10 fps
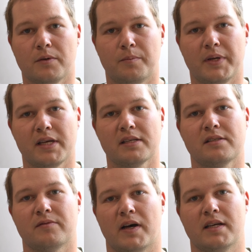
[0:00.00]
The biggest
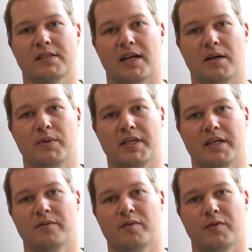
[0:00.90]
advice that I would
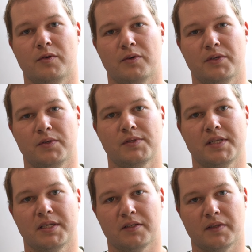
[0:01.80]
give if you are
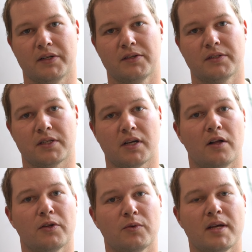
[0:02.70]
using glitter to
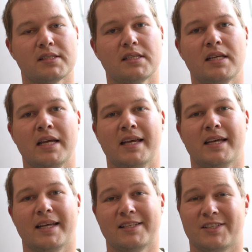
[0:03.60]
color resin
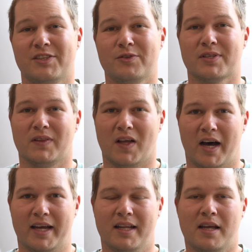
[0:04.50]
is to use a
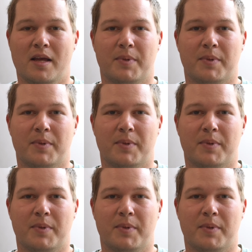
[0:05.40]
lot,